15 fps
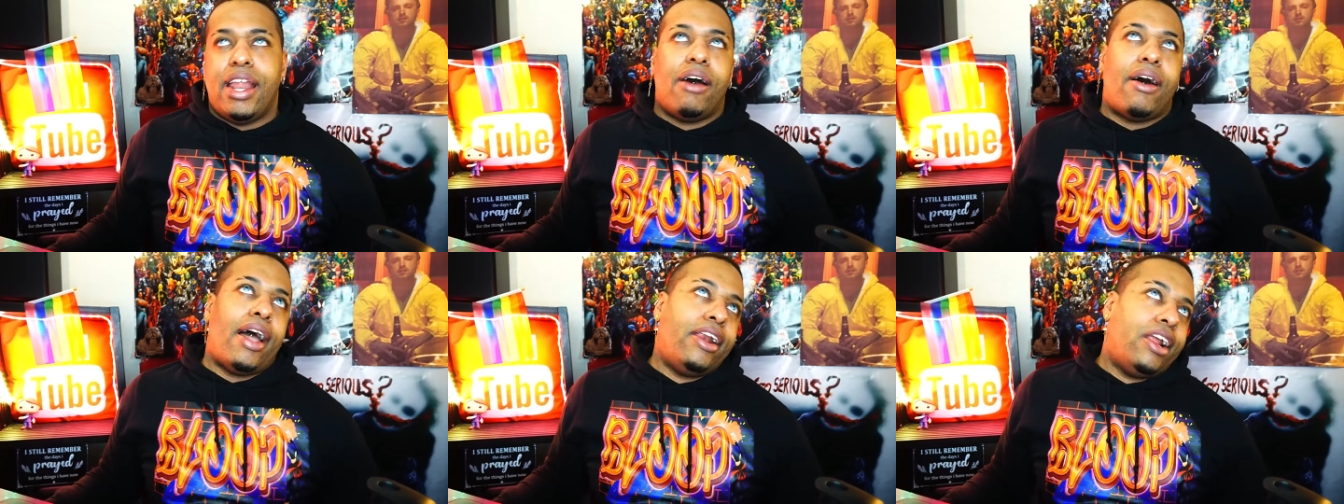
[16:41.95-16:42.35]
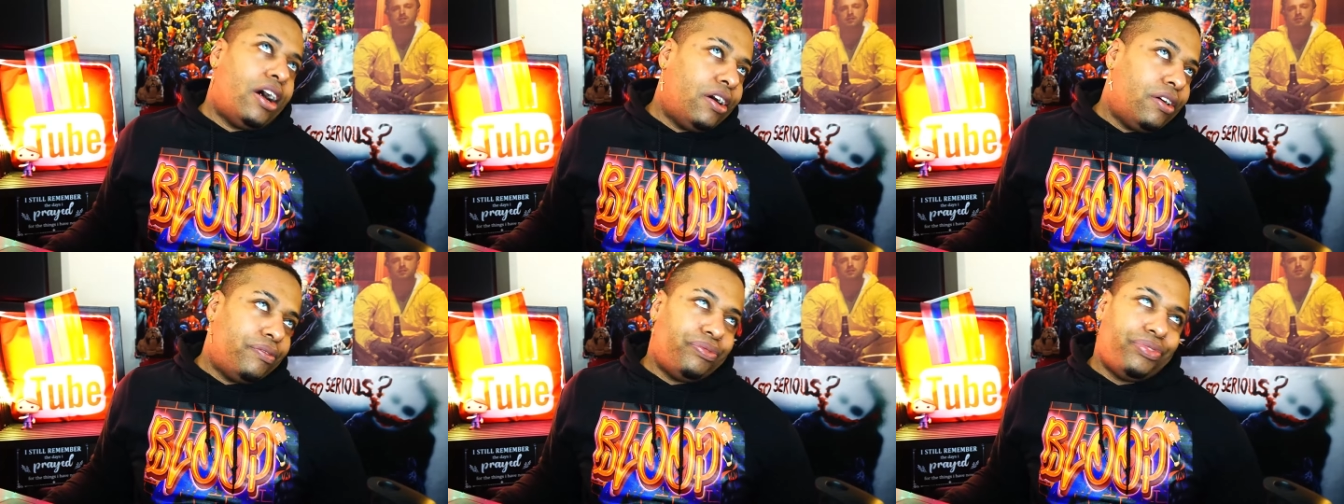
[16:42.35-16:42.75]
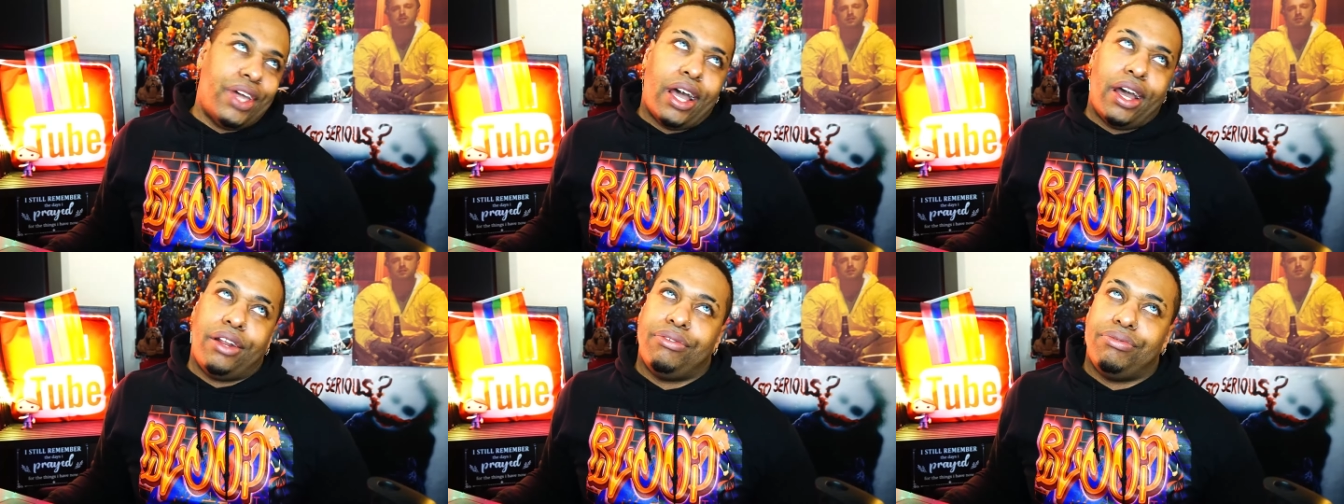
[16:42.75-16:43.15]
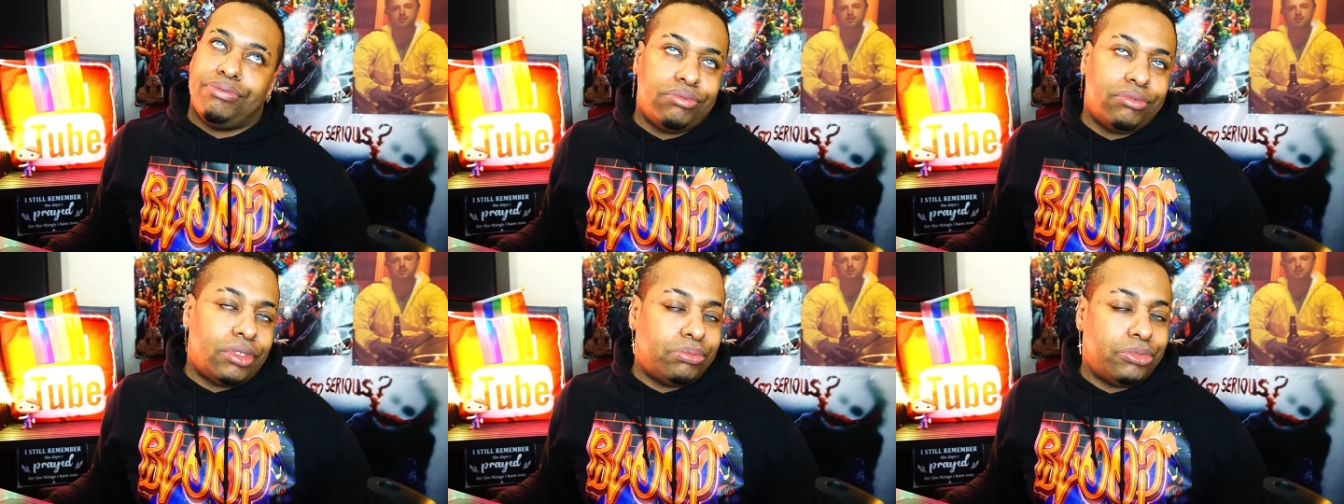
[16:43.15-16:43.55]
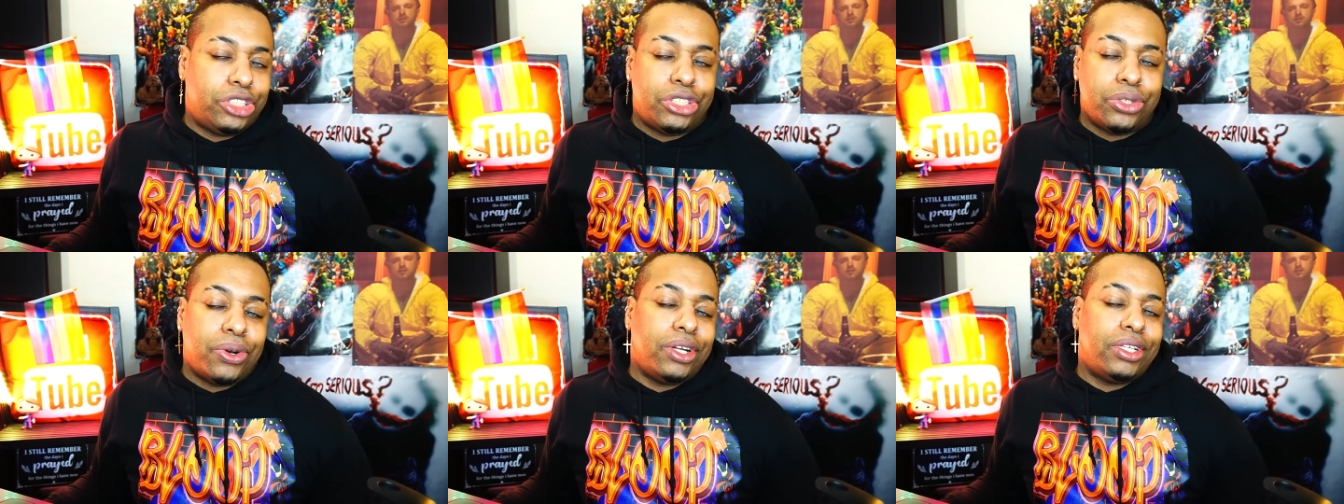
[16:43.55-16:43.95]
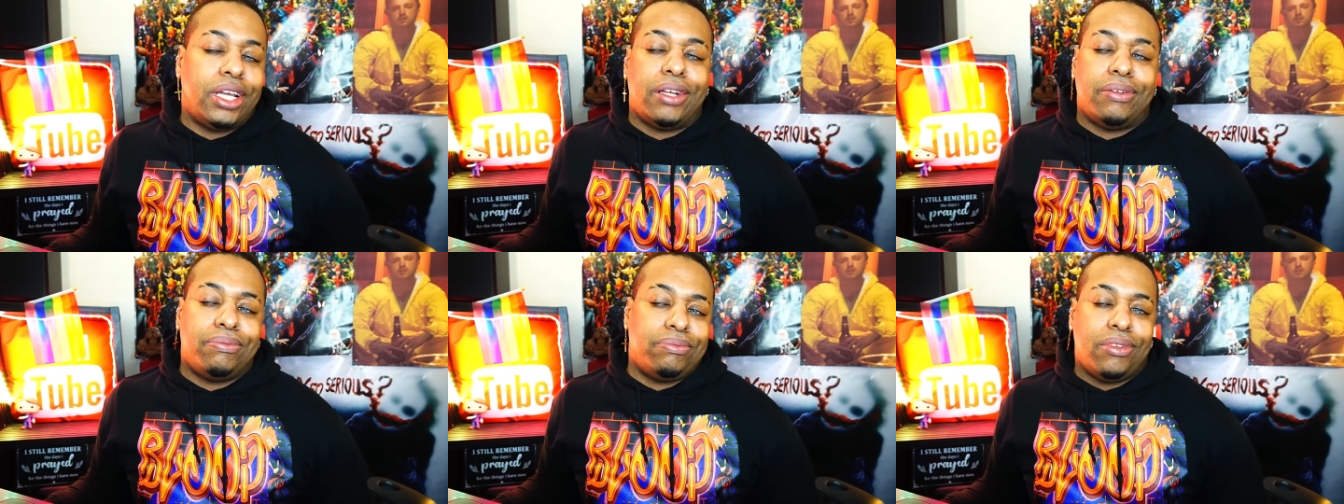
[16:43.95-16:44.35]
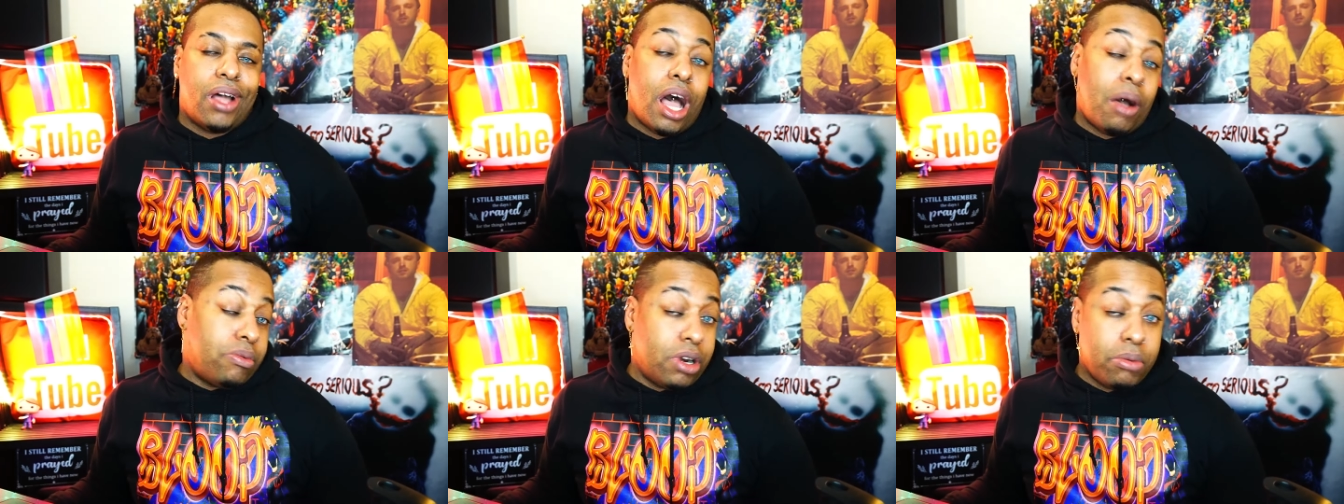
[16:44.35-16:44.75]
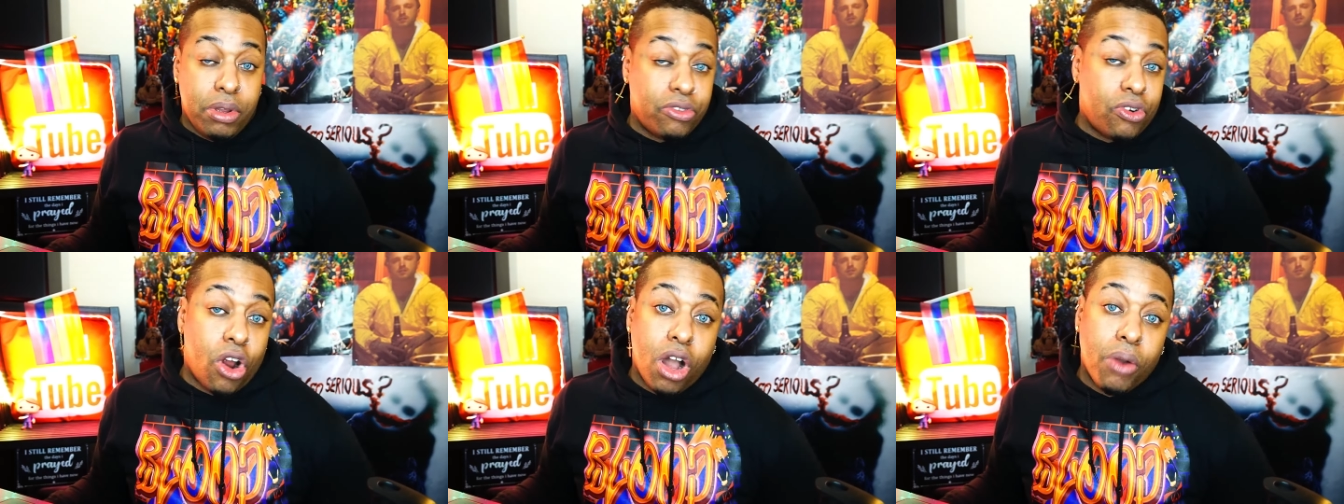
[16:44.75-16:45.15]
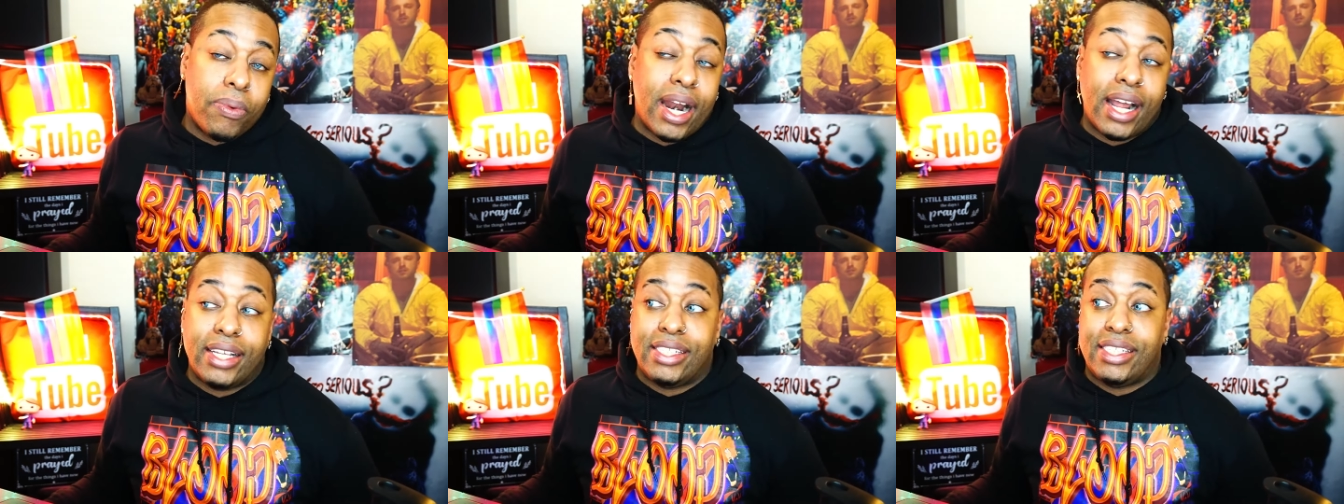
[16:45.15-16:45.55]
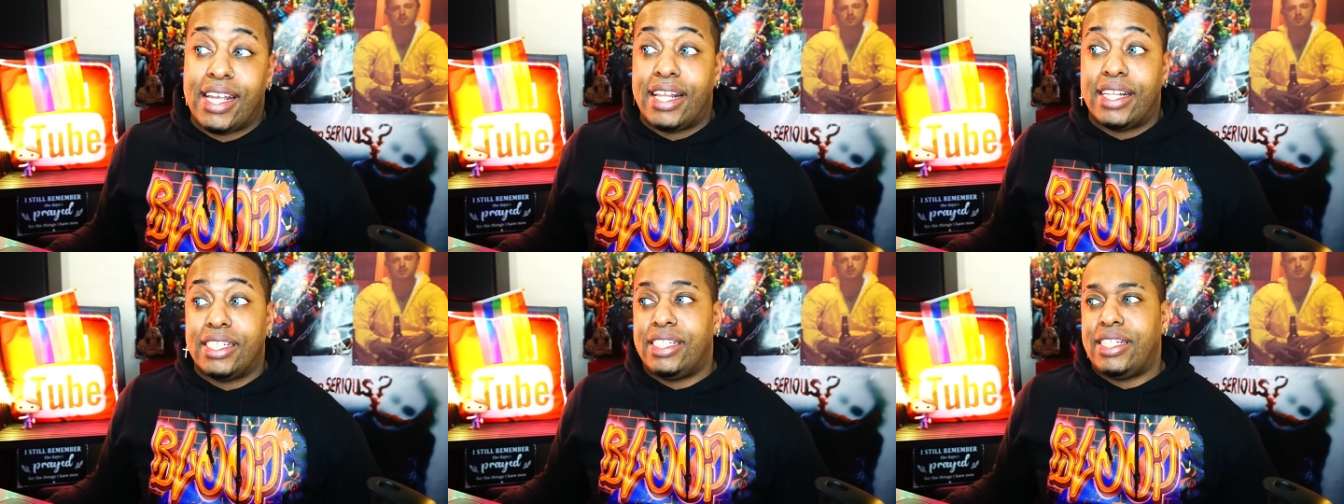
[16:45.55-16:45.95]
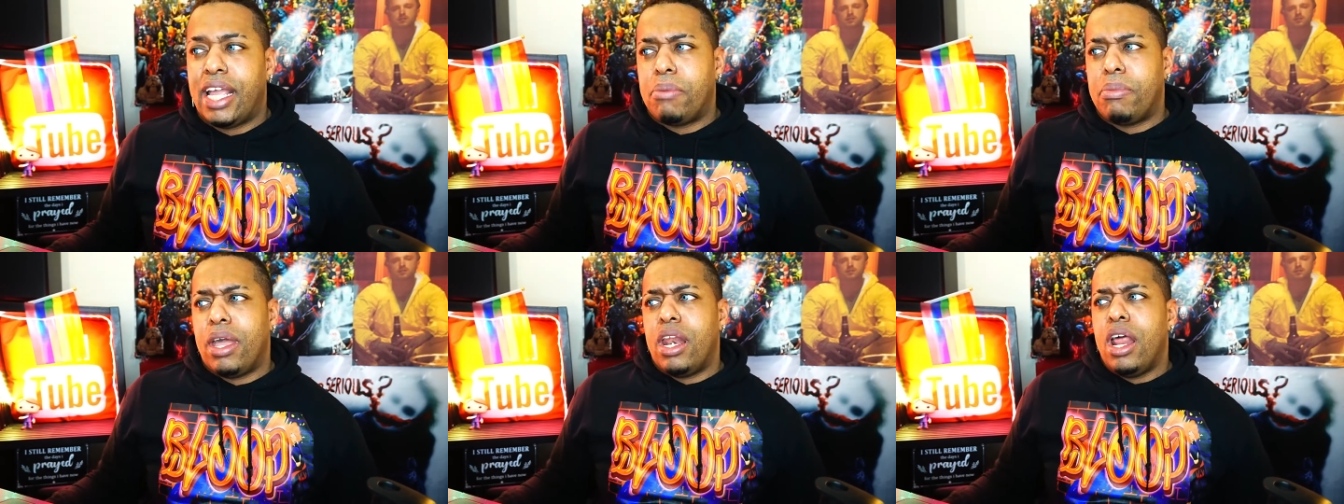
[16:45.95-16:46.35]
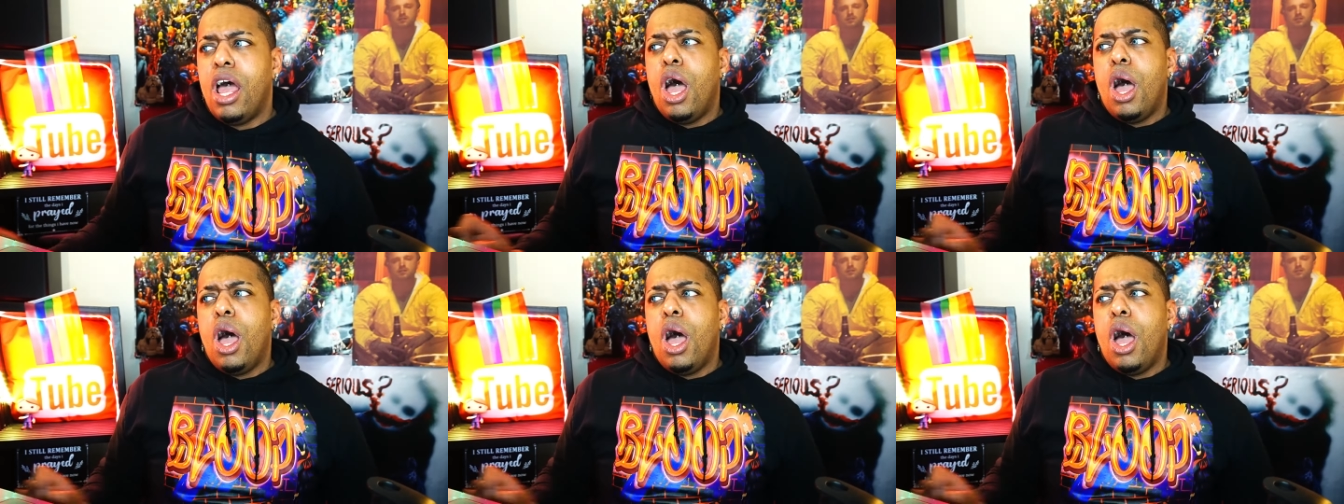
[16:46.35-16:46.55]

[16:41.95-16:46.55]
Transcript: Now I know that, I'm sure that I'm gonna be wrong when I say the statement,